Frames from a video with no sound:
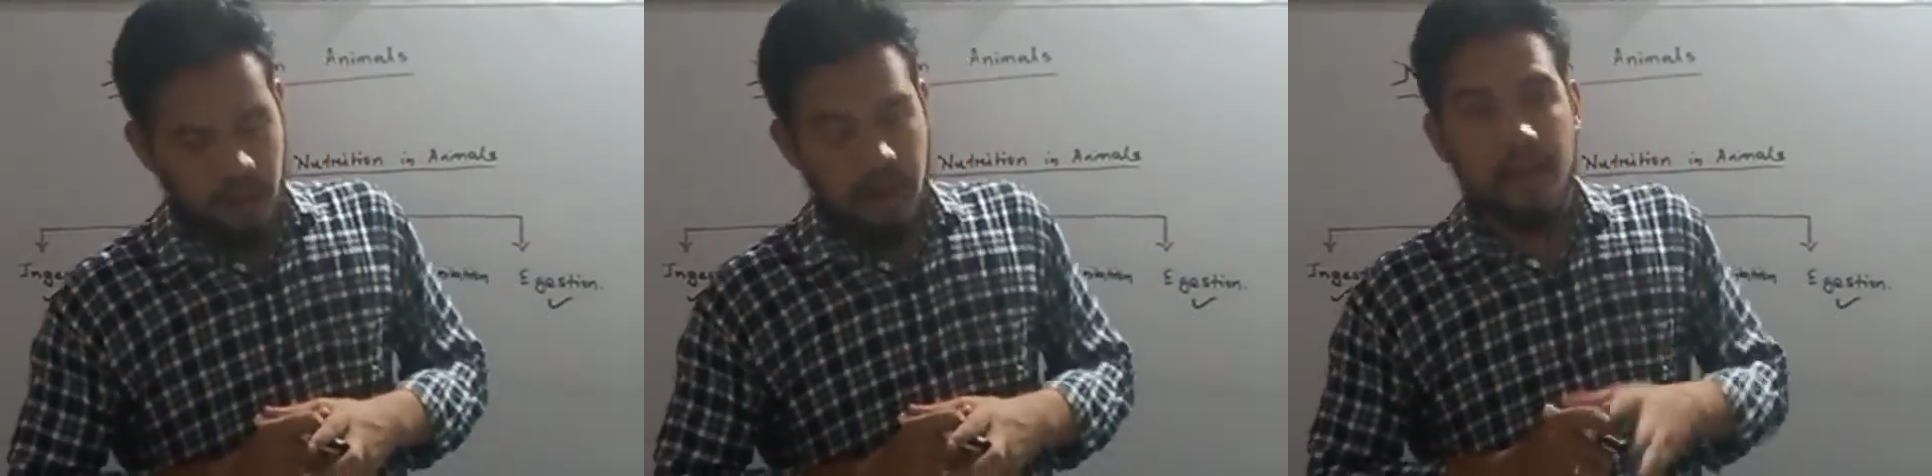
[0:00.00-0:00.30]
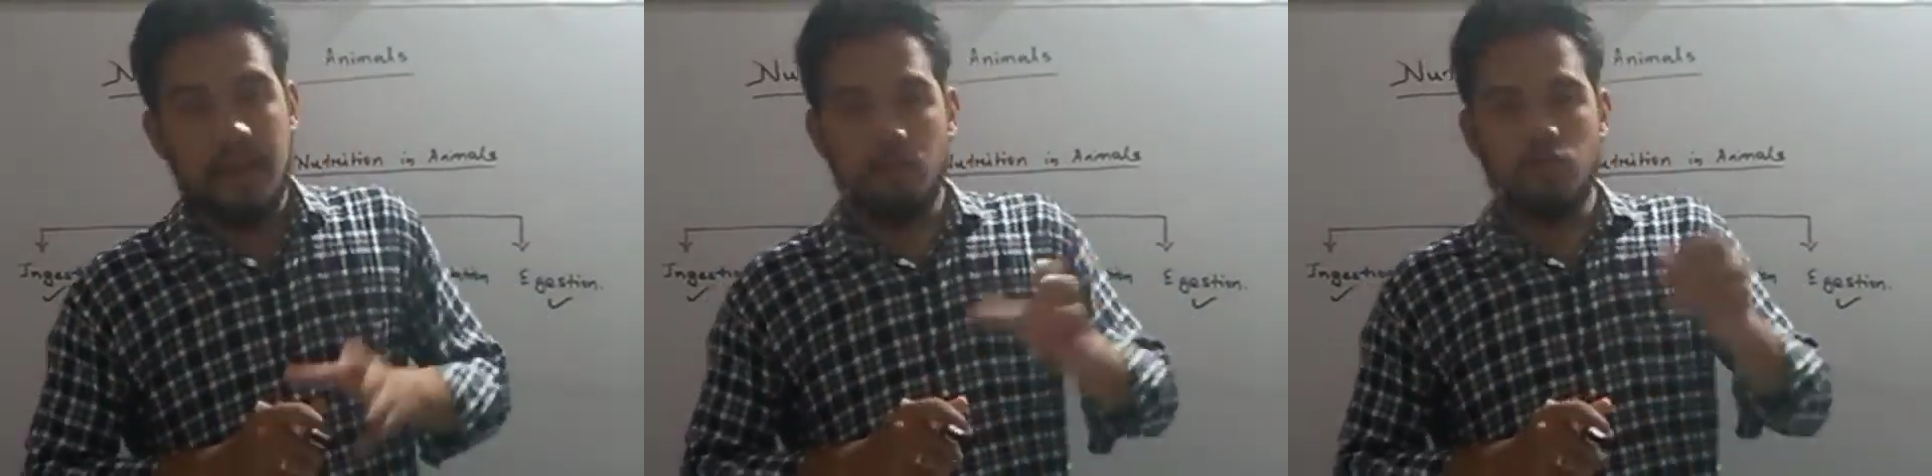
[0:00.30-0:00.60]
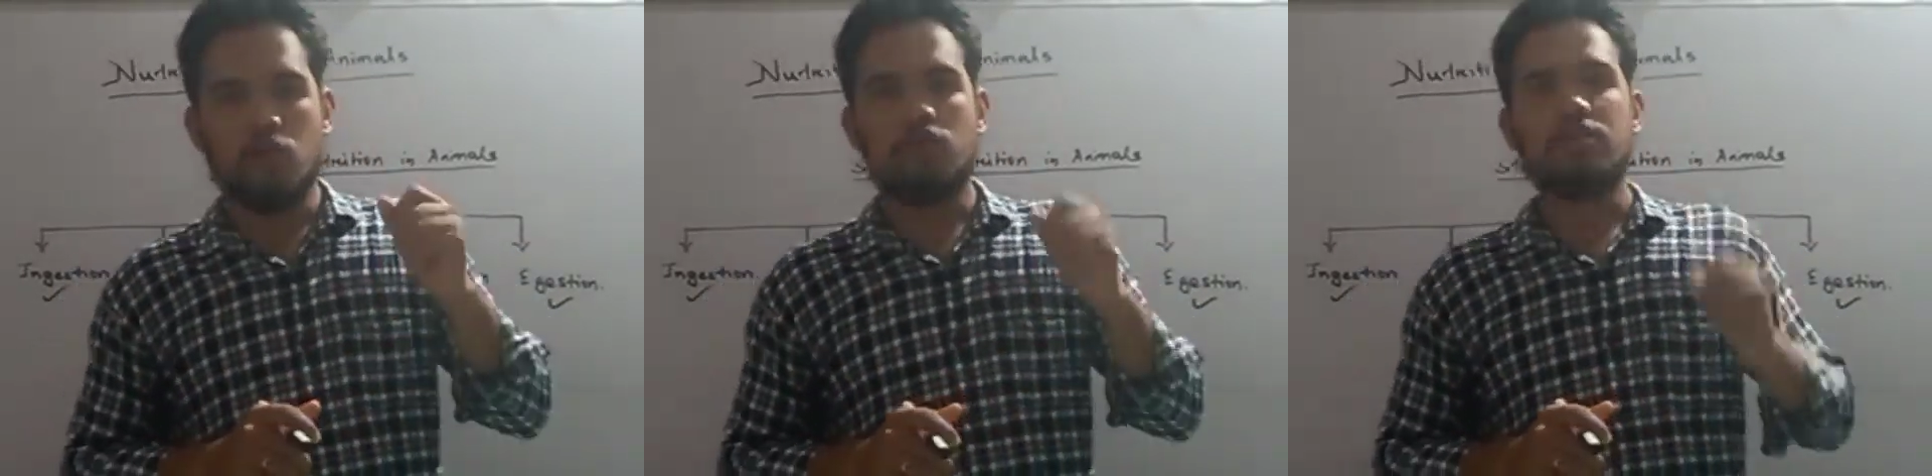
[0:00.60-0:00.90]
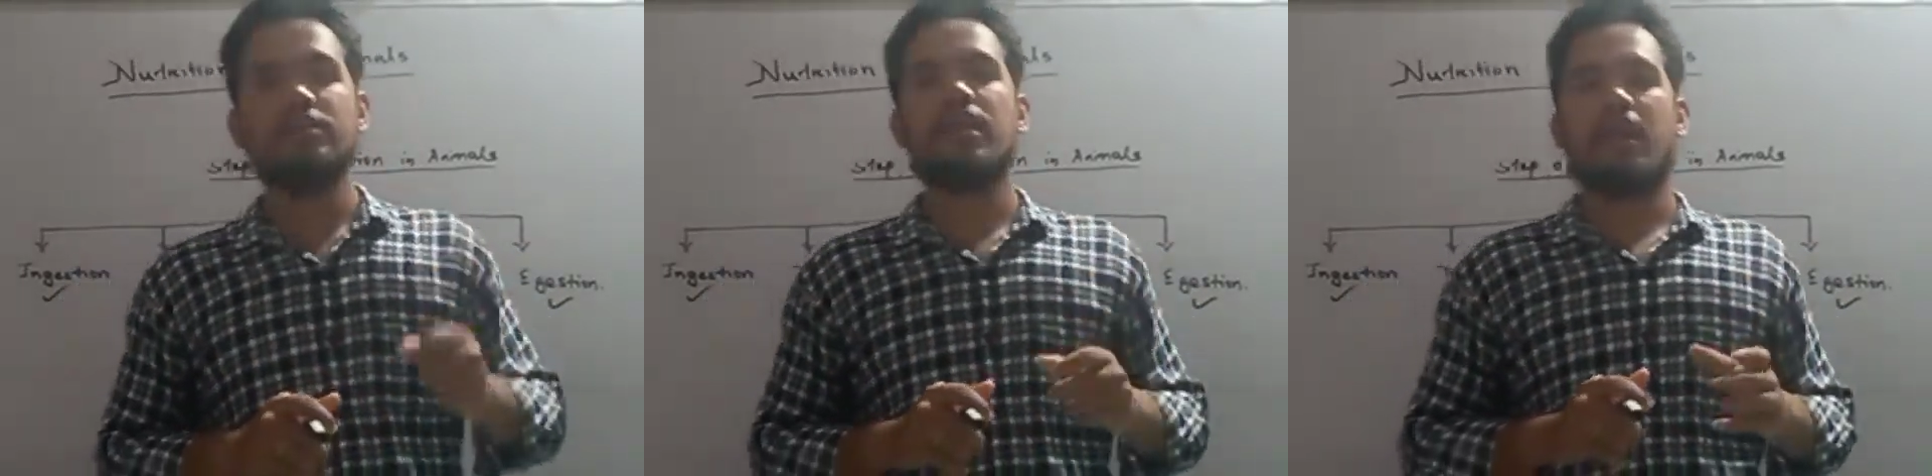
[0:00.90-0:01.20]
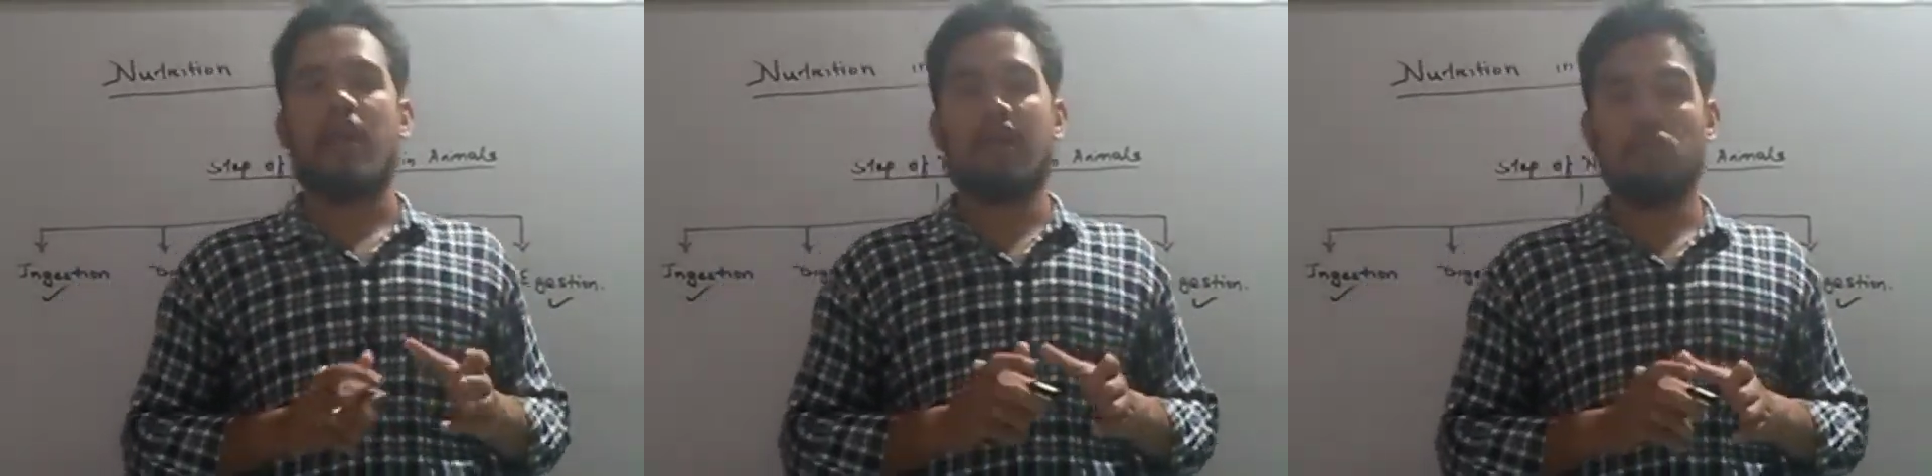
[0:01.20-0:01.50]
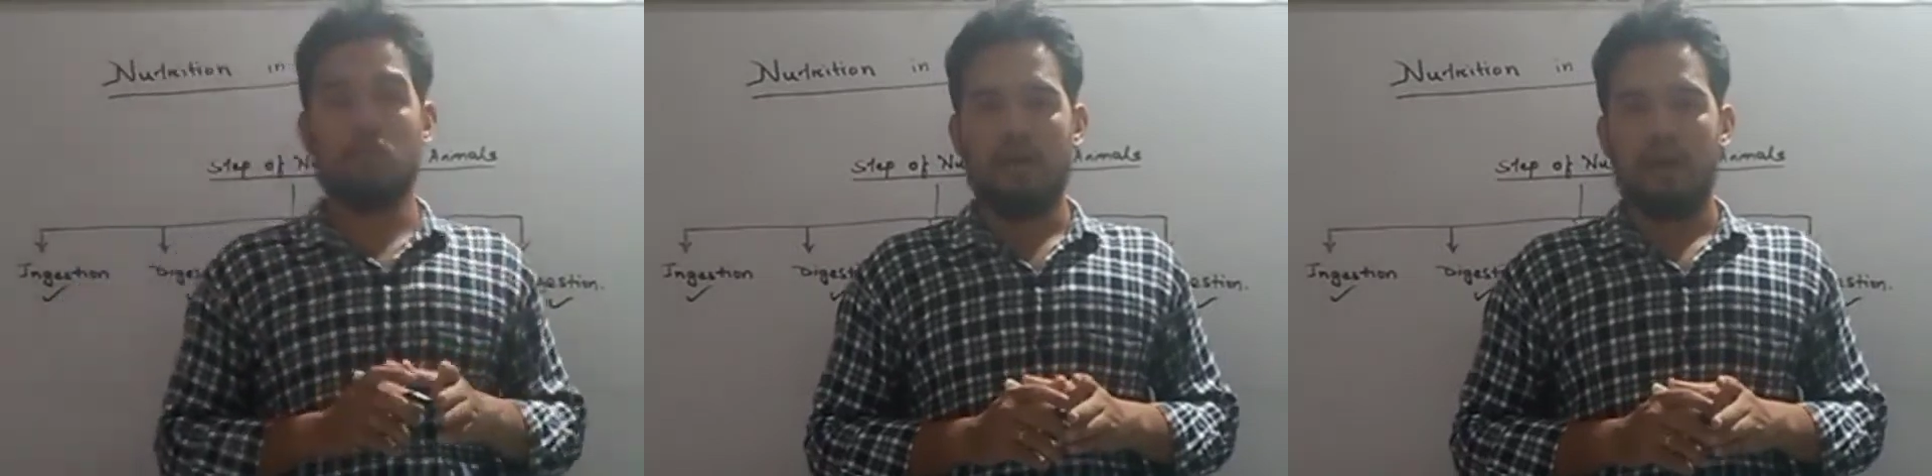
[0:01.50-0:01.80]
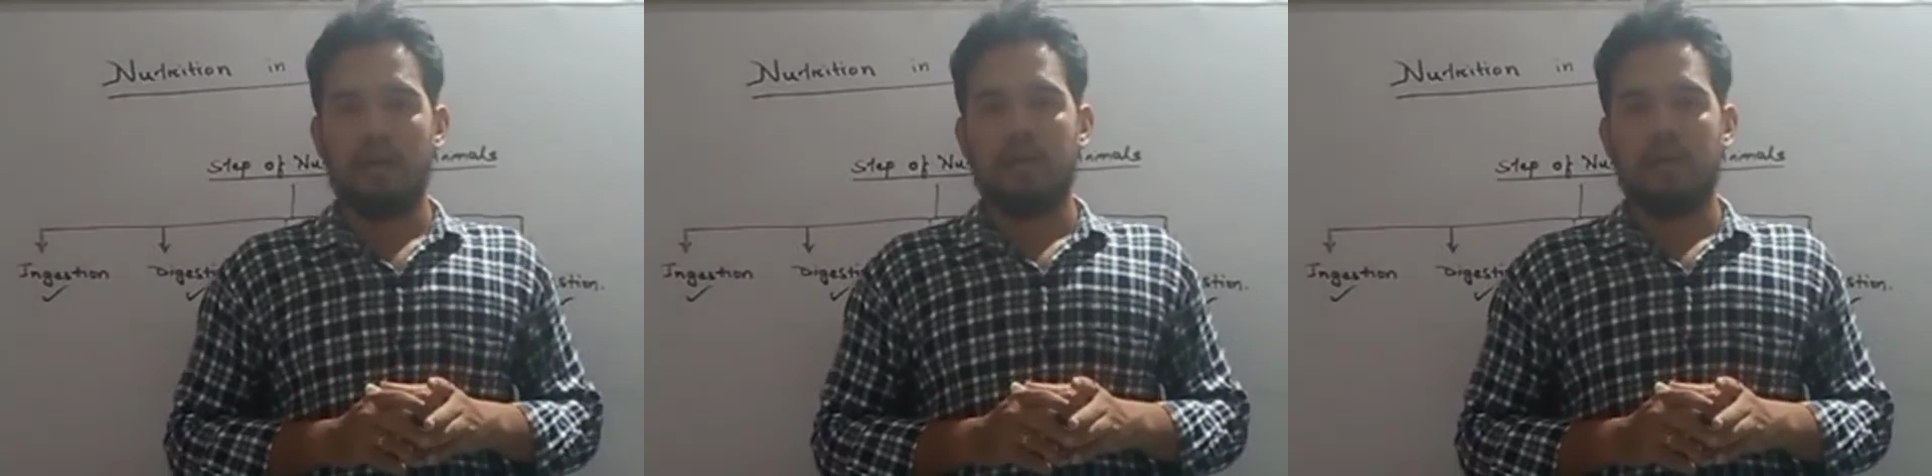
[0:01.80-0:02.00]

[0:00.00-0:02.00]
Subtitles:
If you consider amoeba